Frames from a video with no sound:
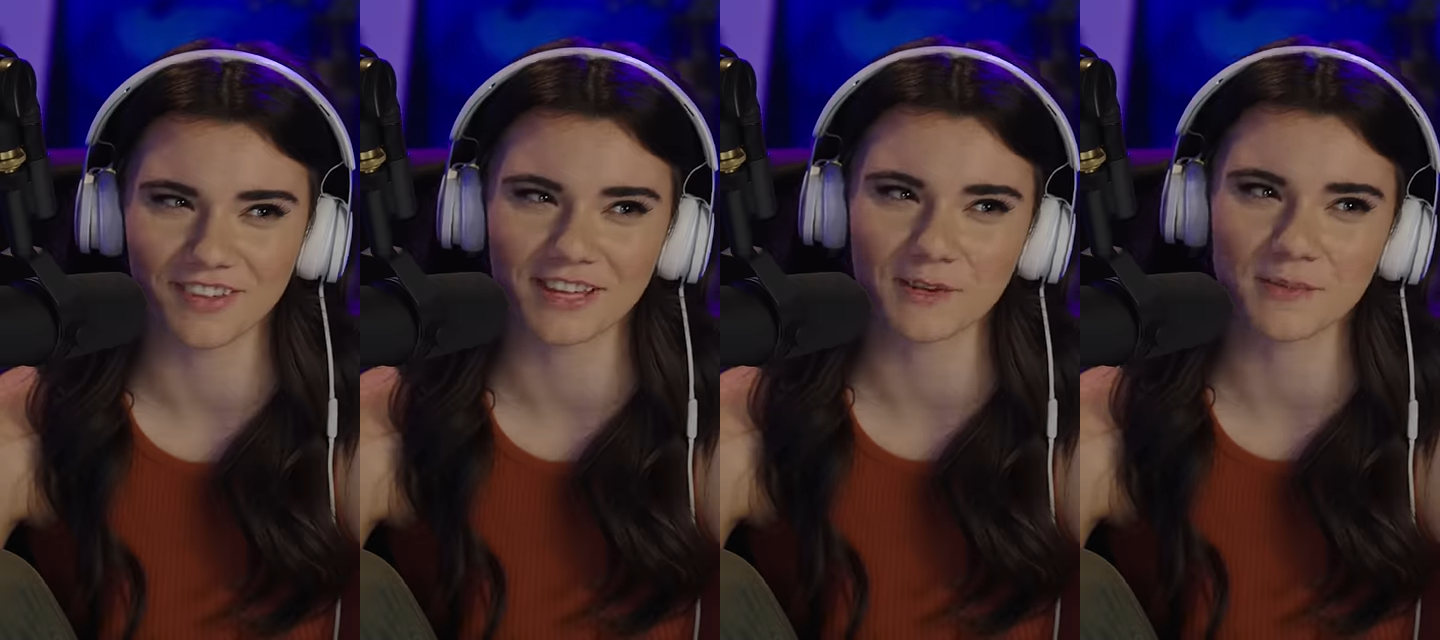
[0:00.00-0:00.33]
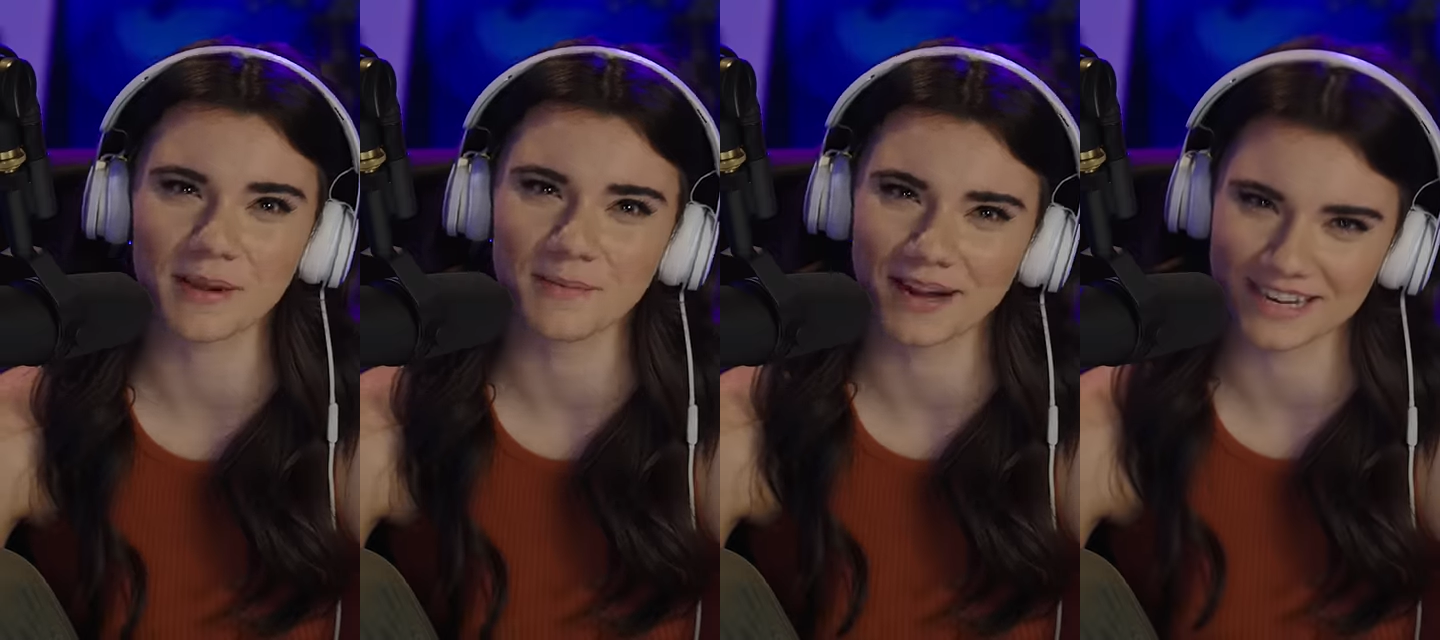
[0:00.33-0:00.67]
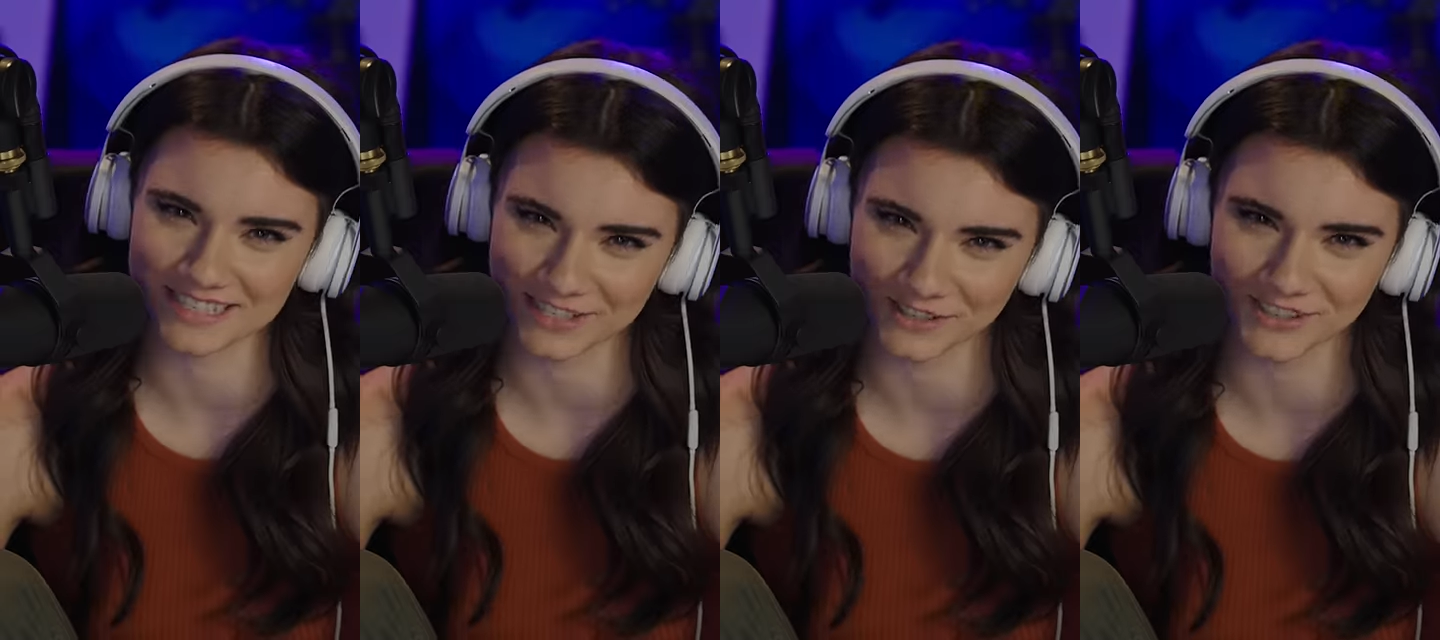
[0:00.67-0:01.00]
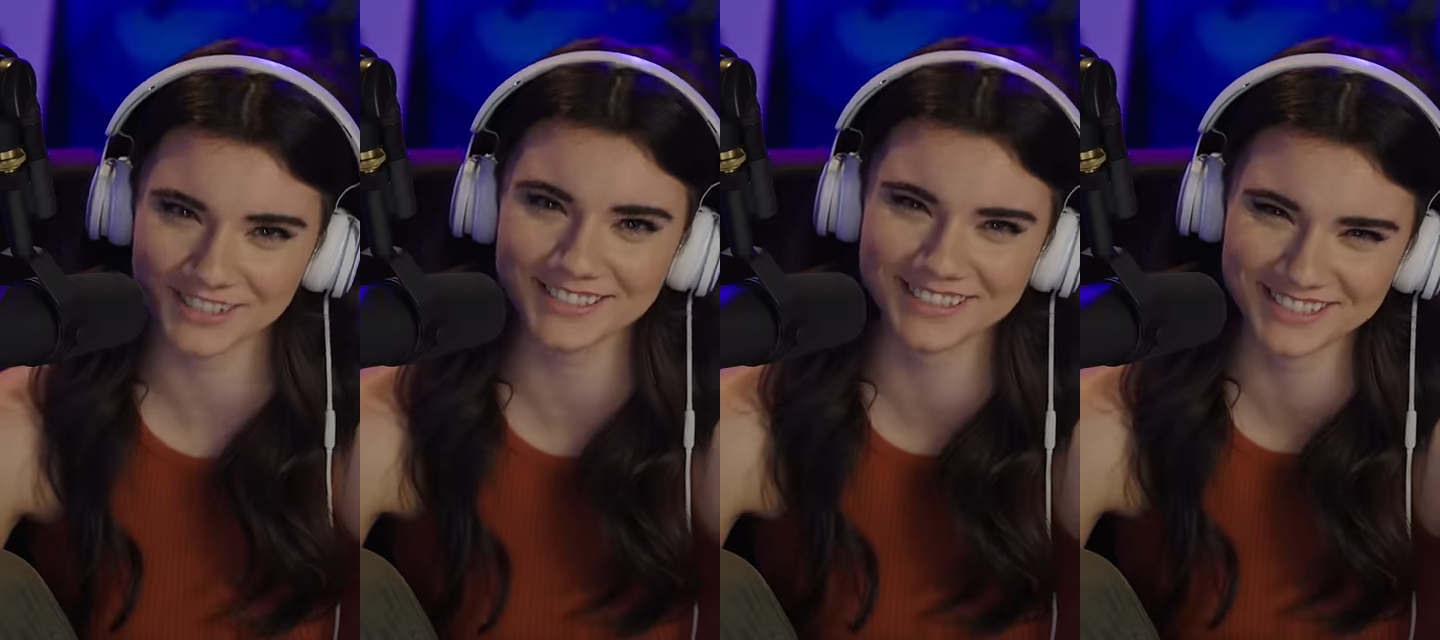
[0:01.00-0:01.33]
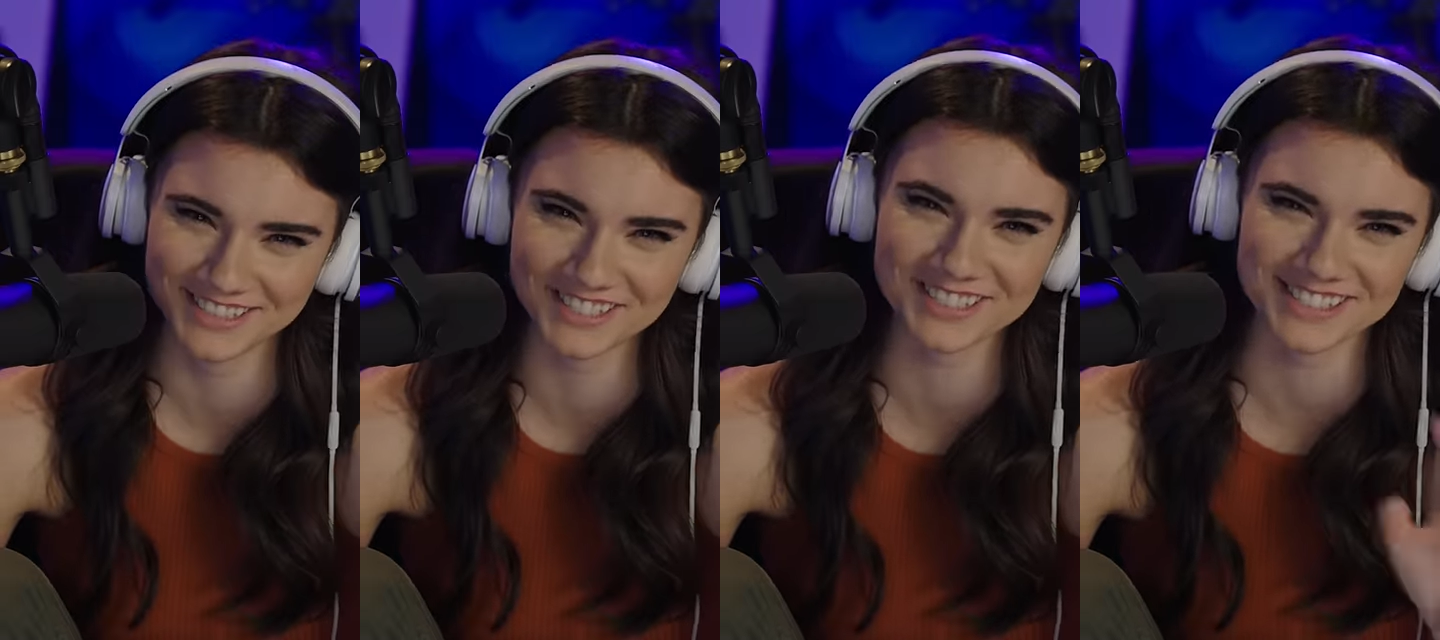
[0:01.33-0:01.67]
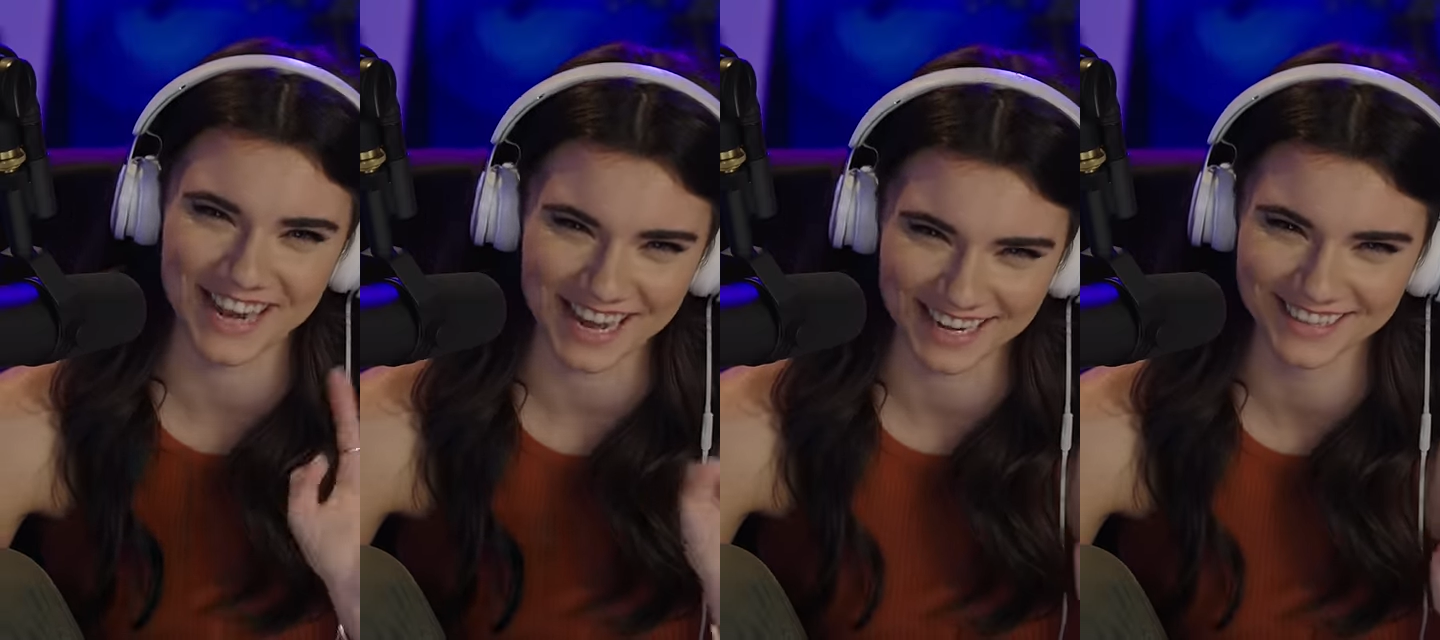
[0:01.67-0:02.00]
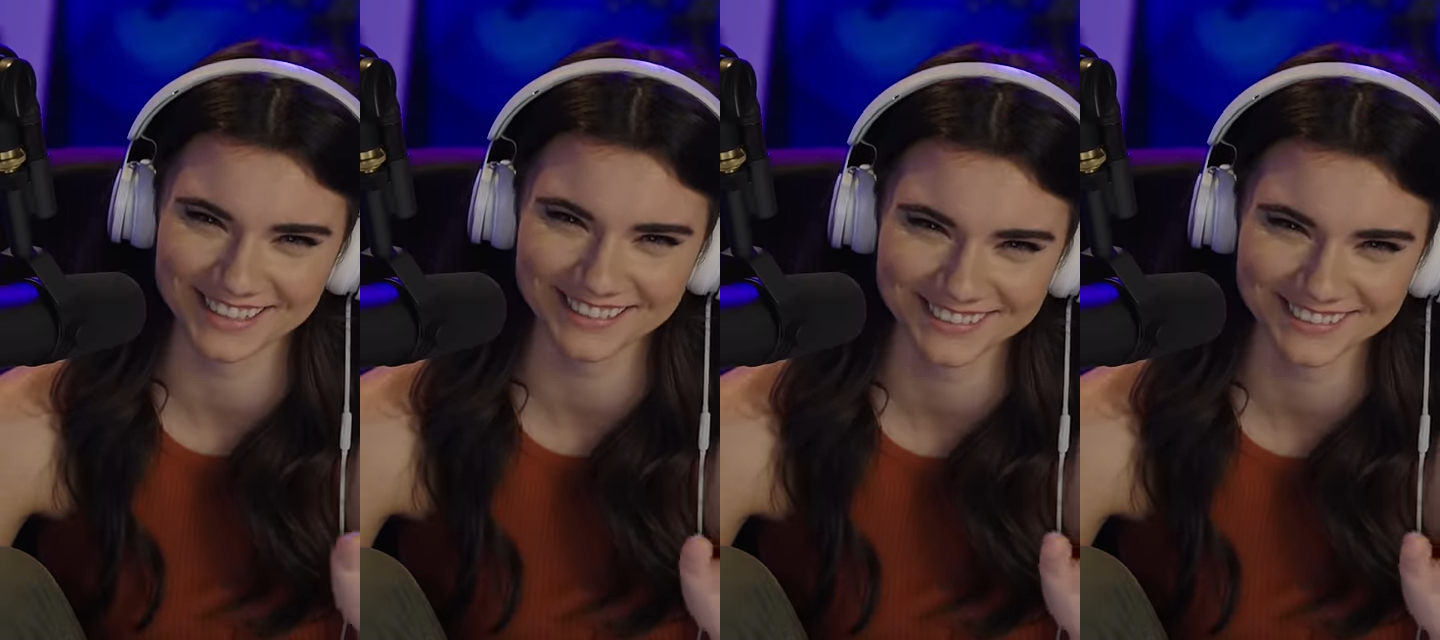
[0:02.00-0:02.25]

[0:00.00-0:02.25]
feel like it would become an icicle. Just saying.